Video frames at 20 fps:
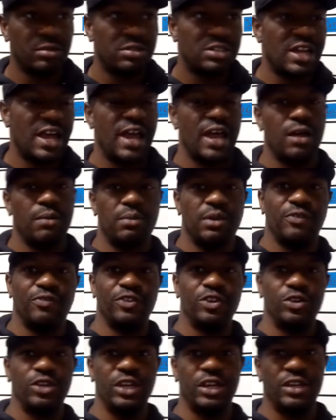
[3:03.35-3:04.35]
time, if
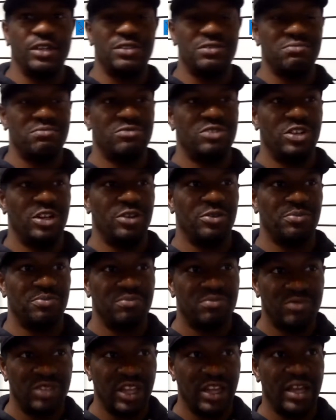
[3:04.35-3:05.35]
you can, you know,
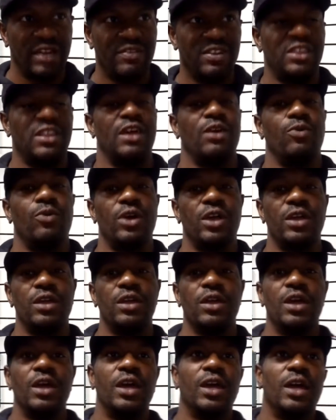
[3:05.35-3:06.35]
think of it that way.
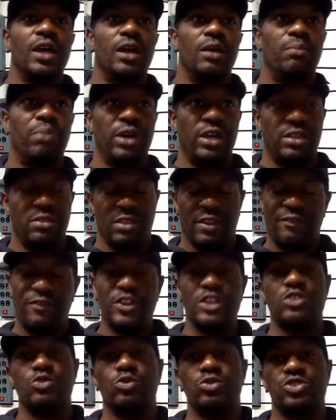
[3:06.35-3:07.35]
But the
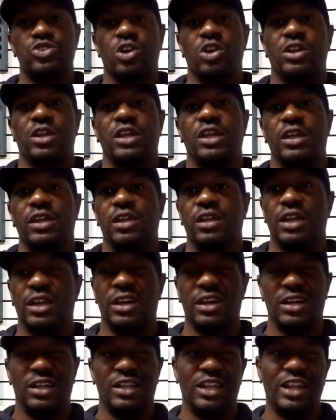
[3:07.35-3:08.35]
fish will start to get
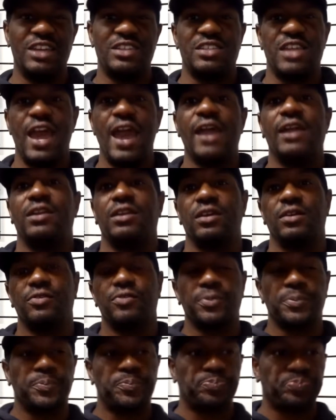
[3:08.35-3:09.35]
less active.
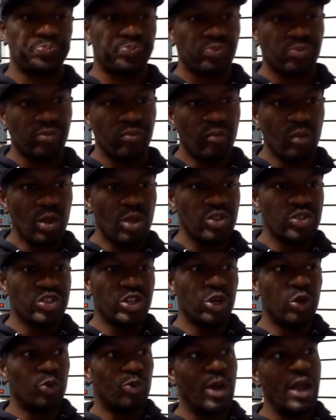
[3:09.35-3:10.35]

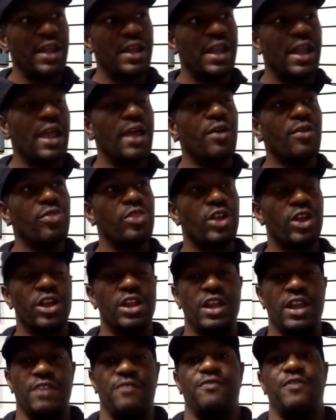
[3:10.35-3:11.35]
So right now they're
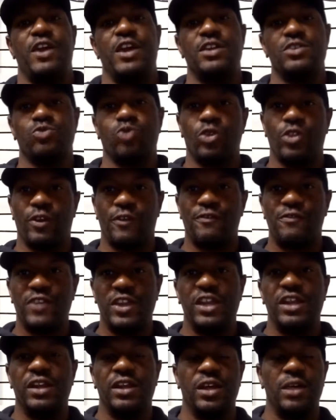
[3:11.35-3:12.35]
in that phase where they're
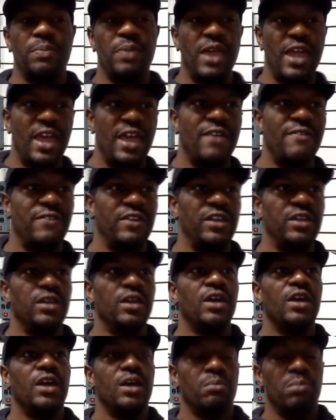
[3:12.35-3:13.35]
feeding up heavy
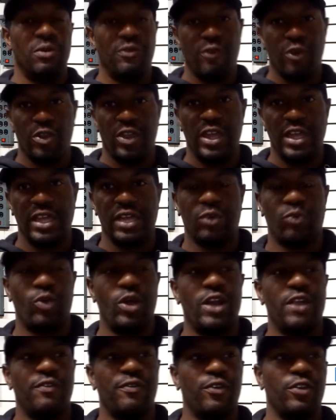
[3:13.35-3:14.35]
before they get
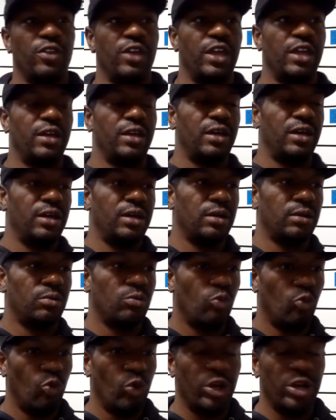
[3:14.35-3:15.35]
ready for that
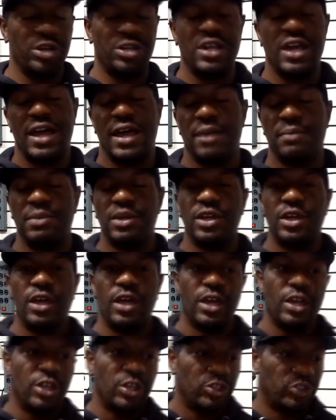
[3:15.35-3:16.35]
winter time.
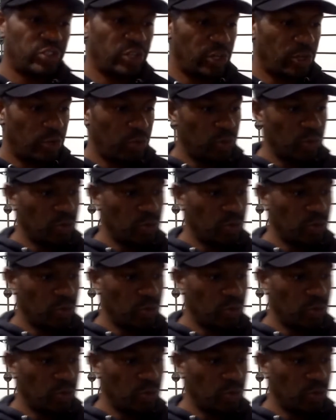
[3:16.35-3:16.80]
So